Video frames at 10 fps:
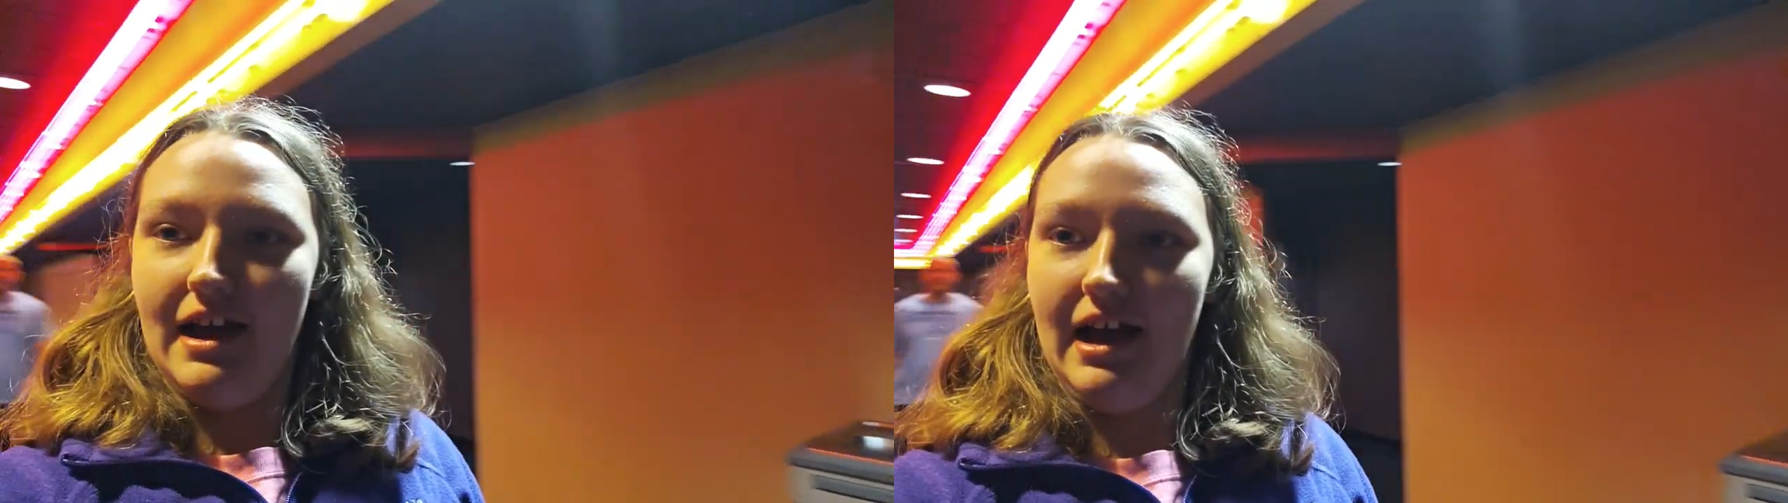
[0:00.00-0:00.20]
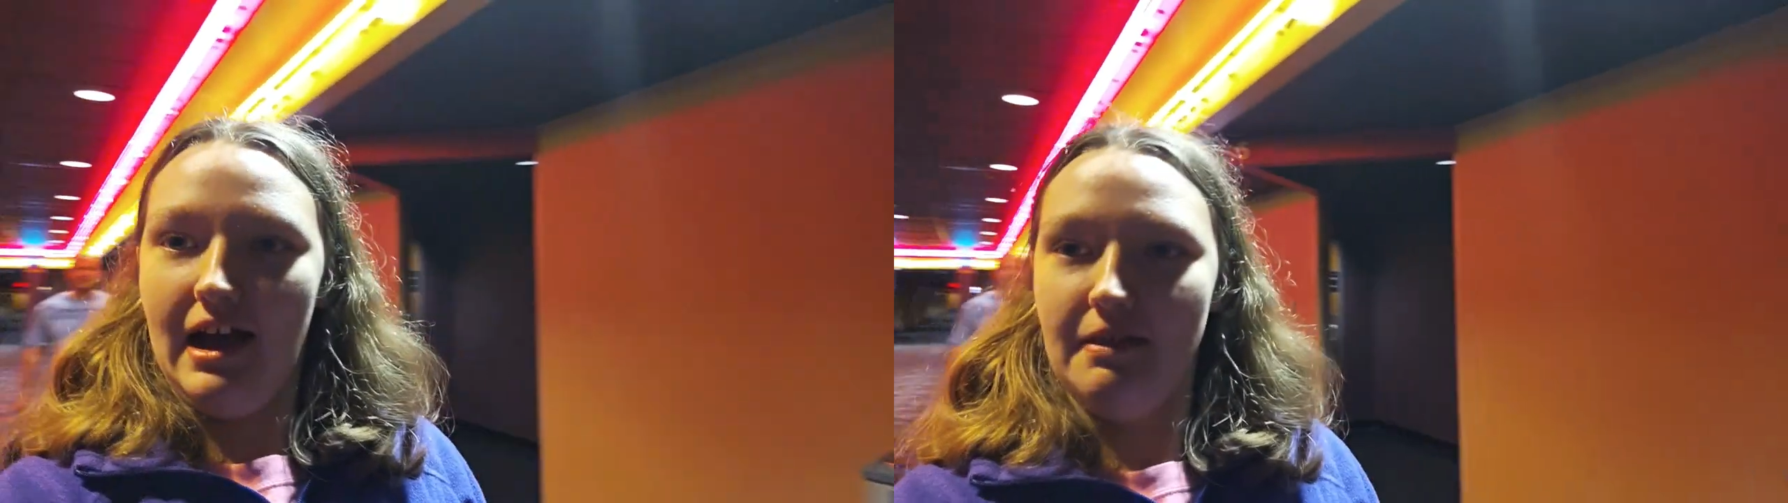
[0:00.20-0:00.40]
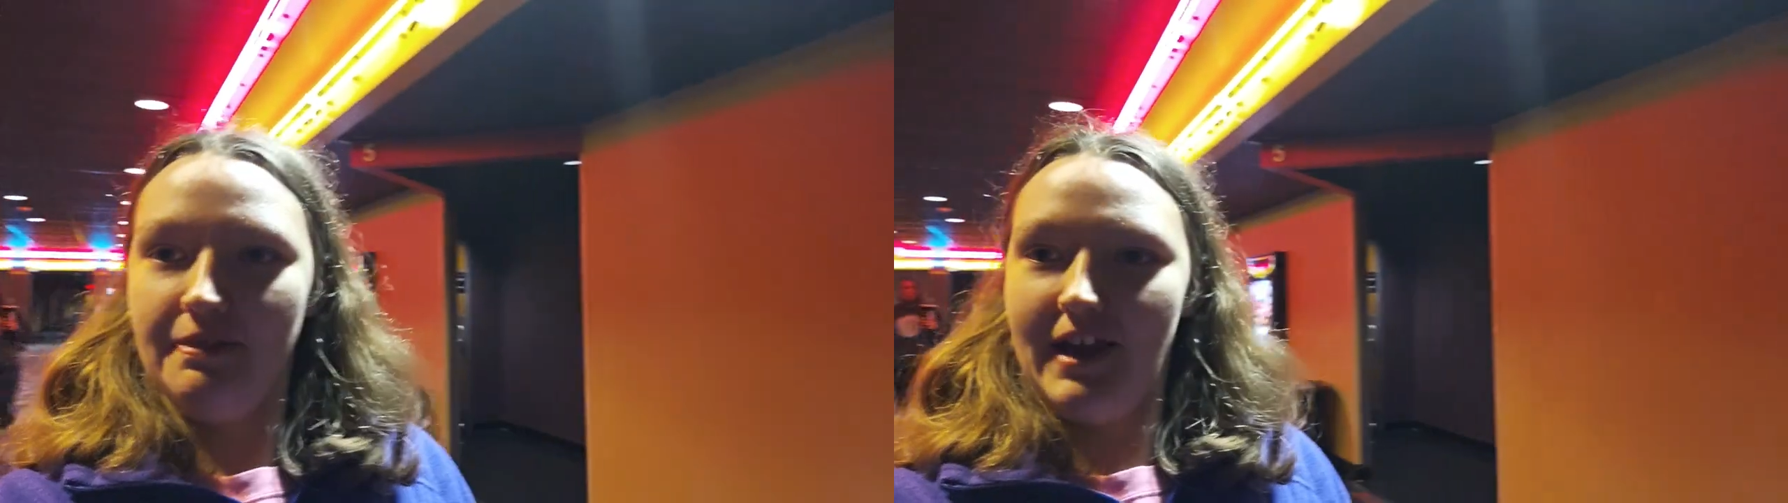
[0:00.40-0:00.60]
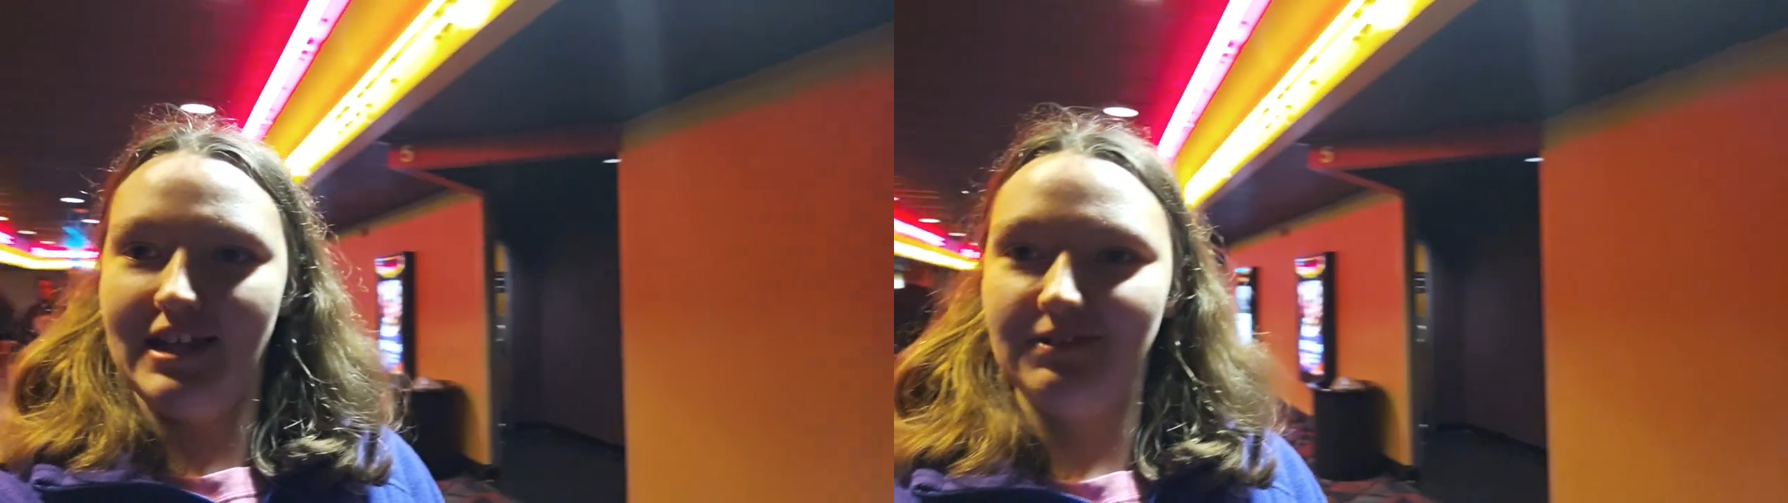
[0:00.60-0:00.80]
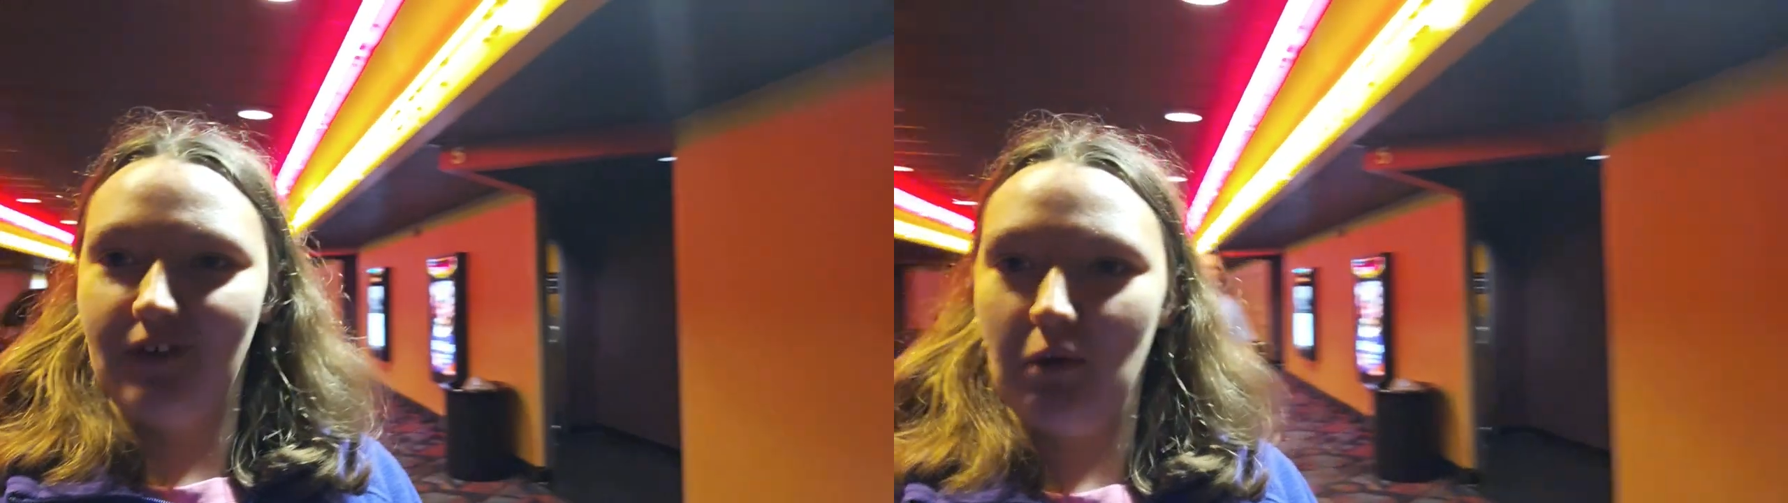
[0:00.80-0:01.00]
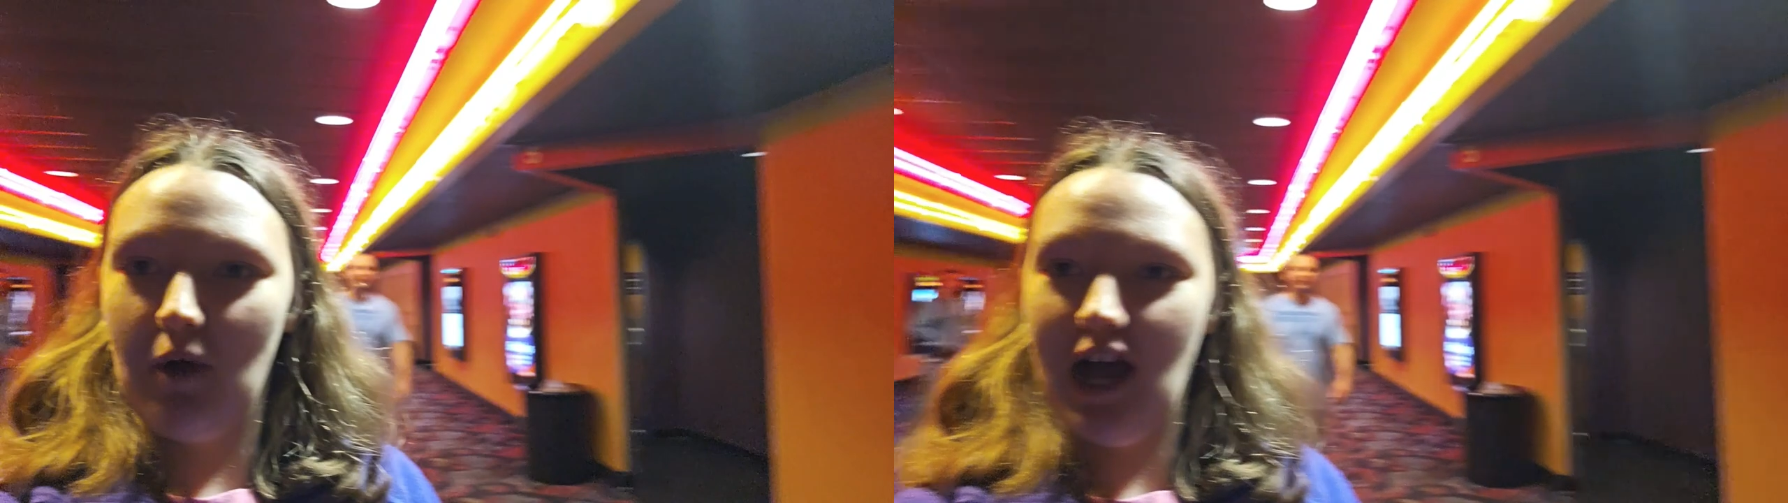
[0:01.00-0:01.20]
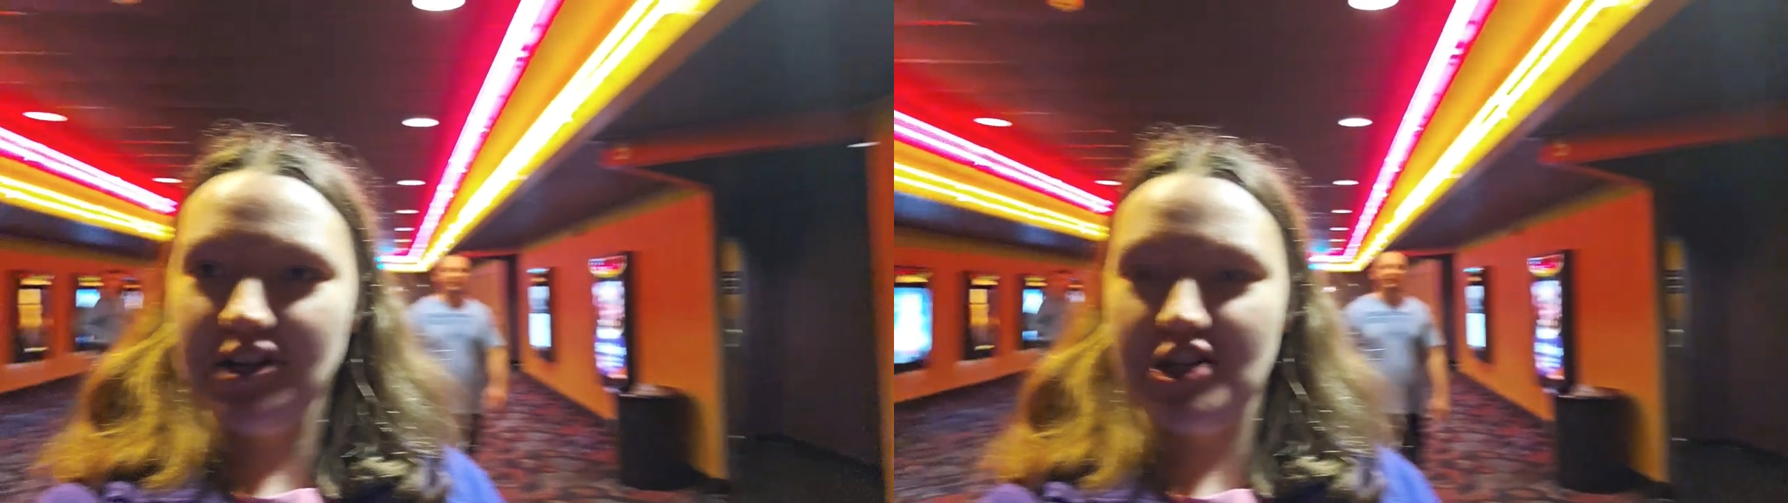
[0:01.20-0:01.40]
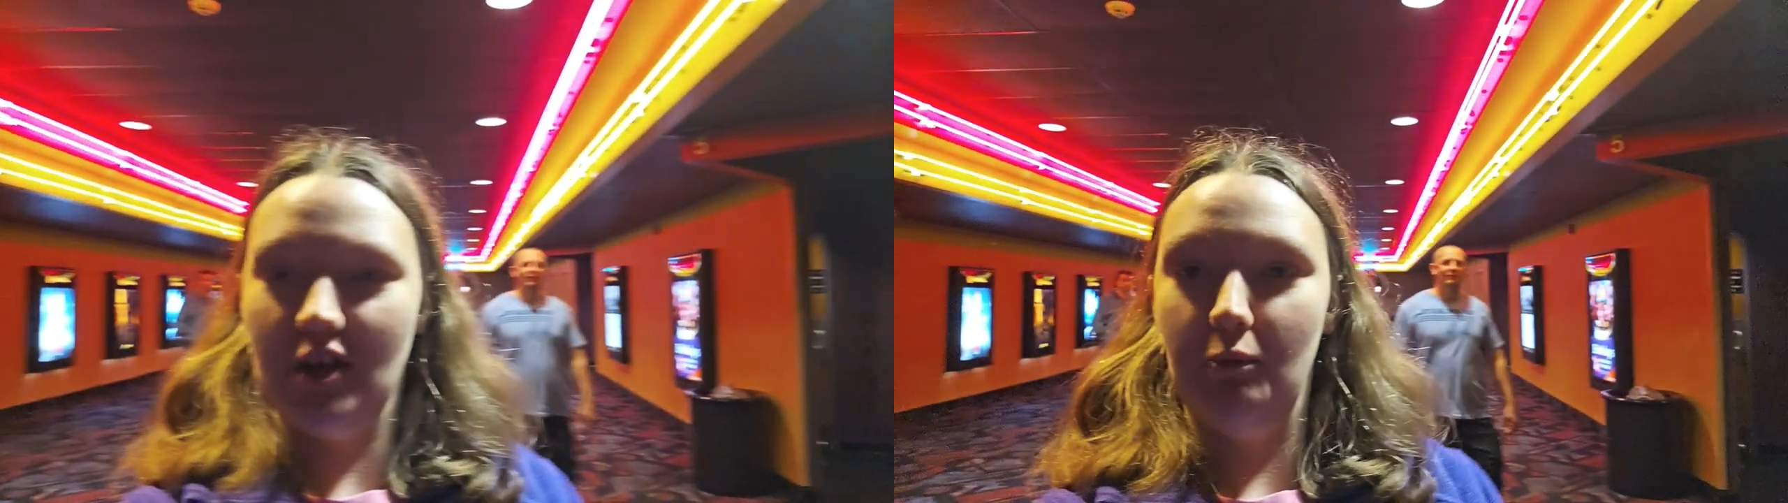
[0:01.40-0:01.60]
Um, thanks for
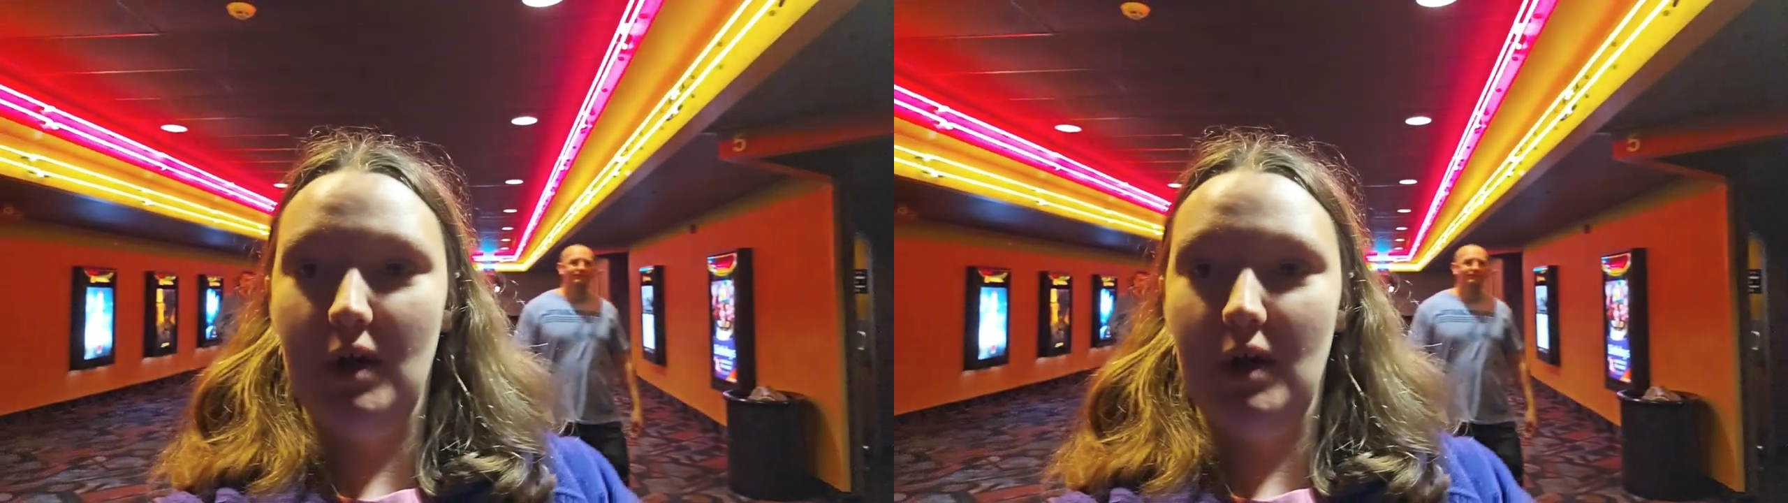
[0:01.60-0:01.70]
watching.